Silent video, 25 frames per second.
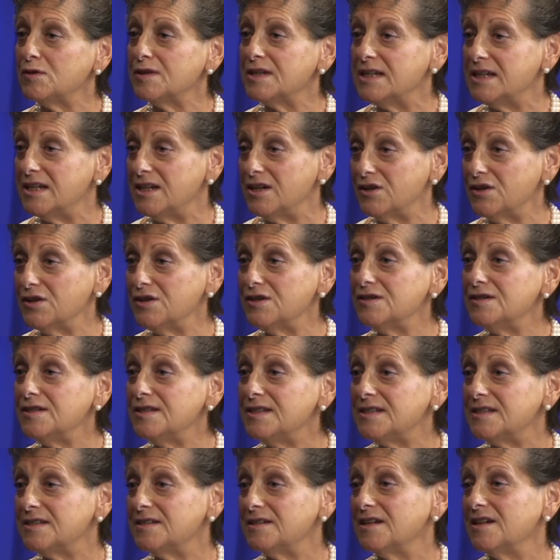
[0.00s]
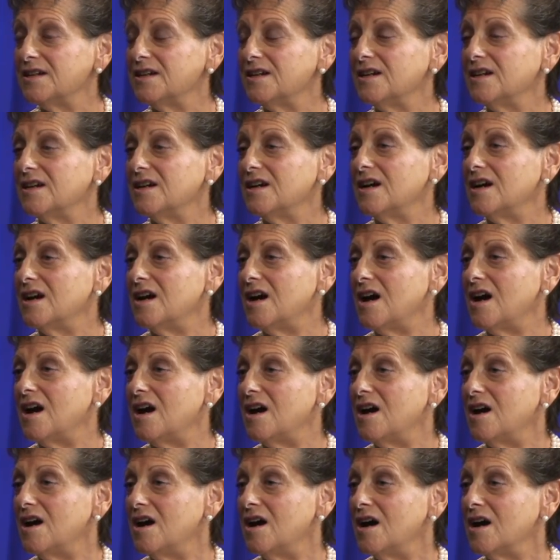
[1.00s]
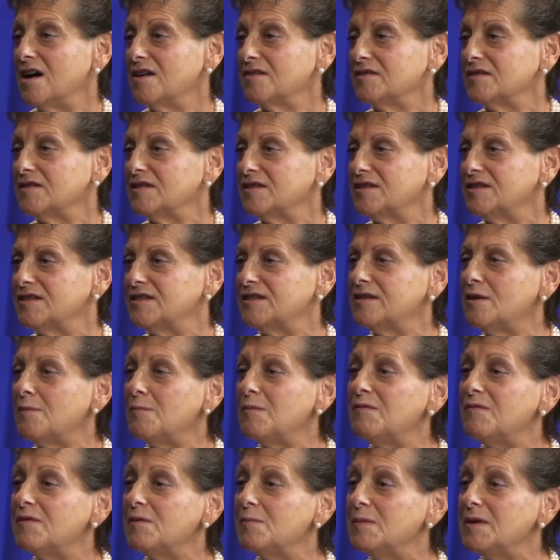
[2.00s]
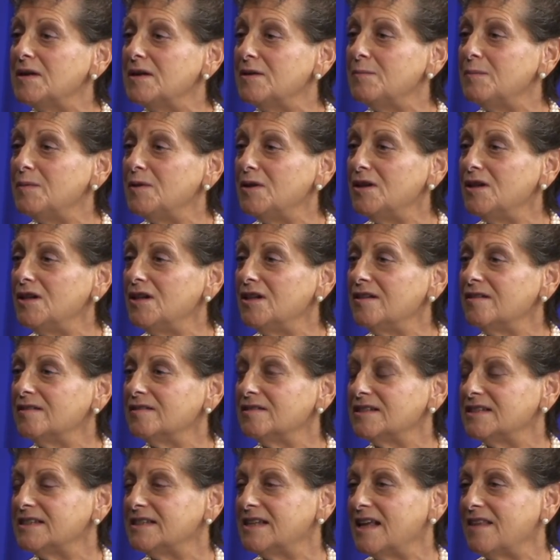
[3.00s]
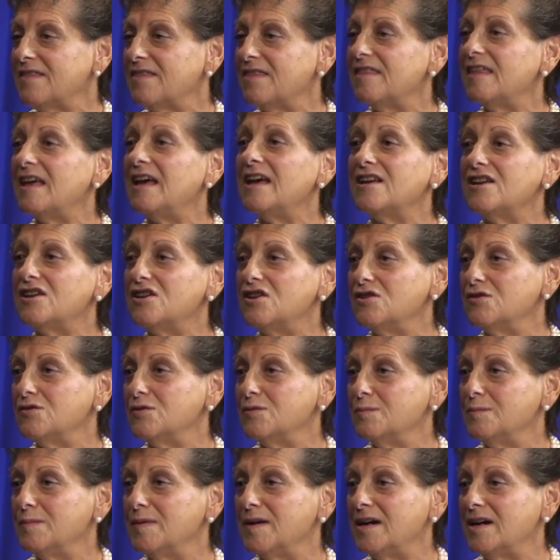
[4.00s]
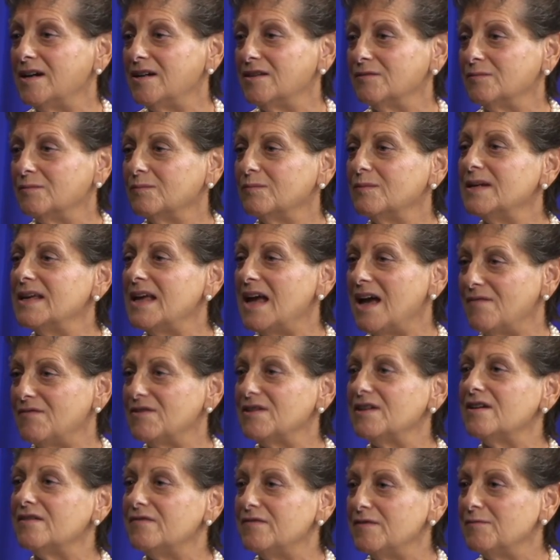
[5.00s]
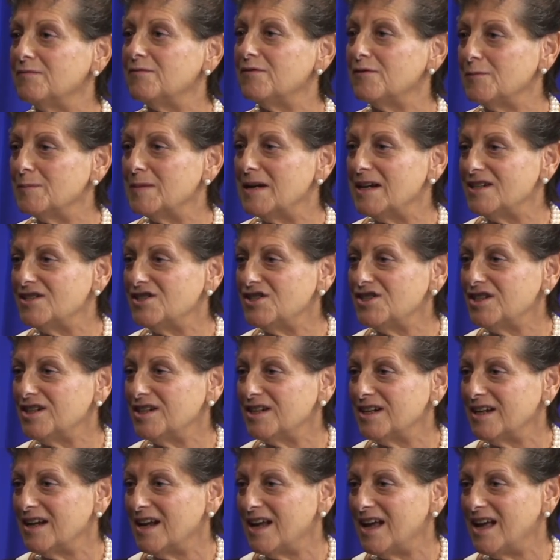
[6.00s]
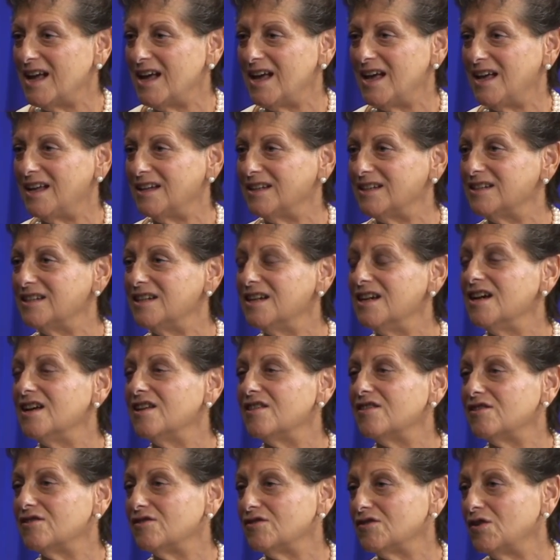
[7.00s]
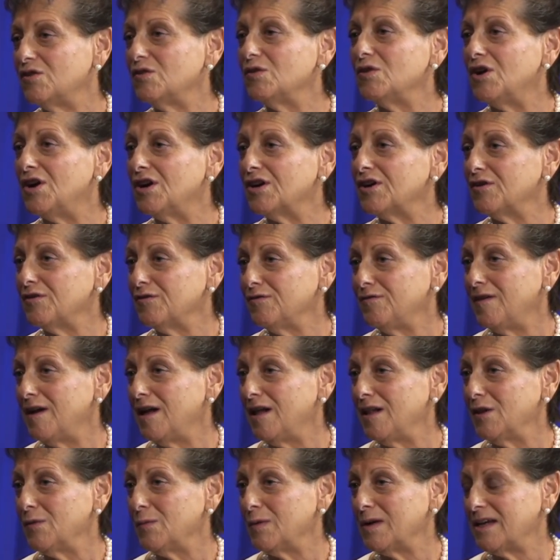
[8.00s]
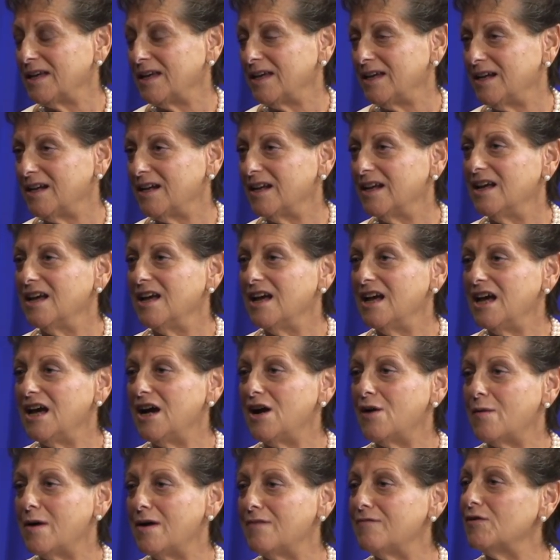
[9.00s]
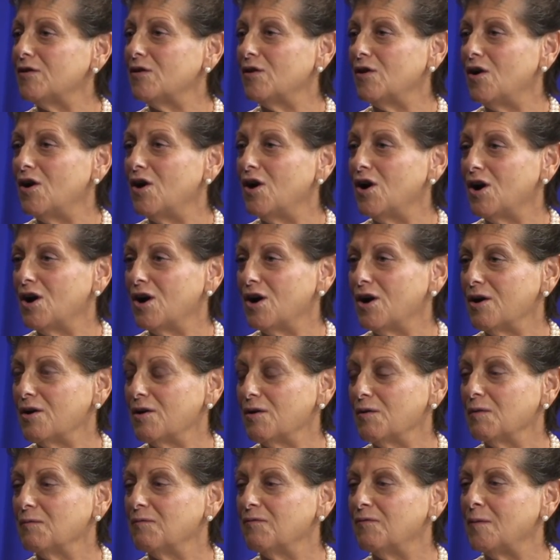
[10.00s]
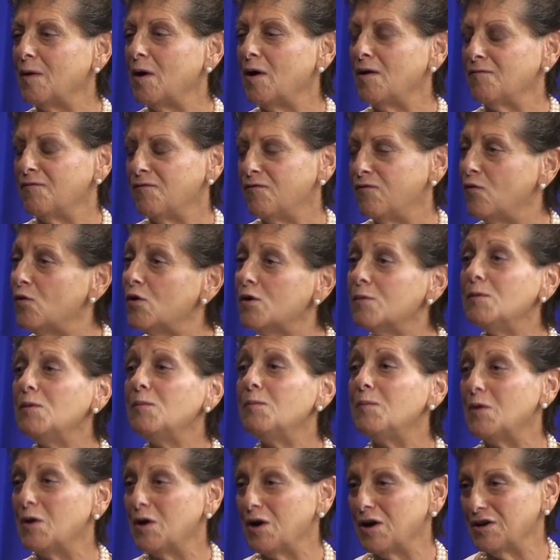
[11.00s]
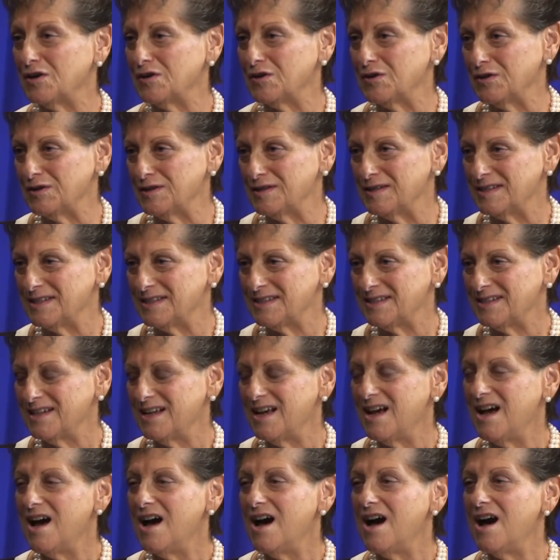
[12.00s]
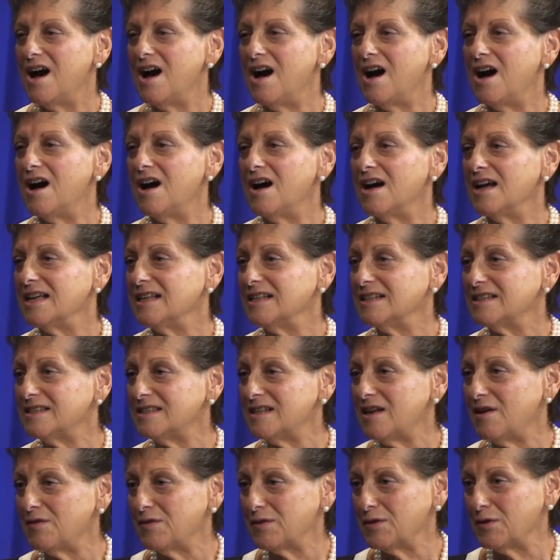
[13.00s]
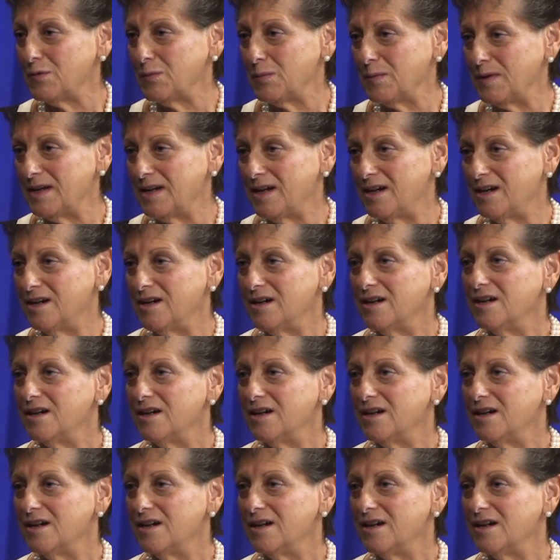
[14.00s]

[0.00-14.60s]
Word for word: years, uh, some of the people said thank you, but we have enough information, and they're no longer following it. However, our f formal partners uh, in South Korea,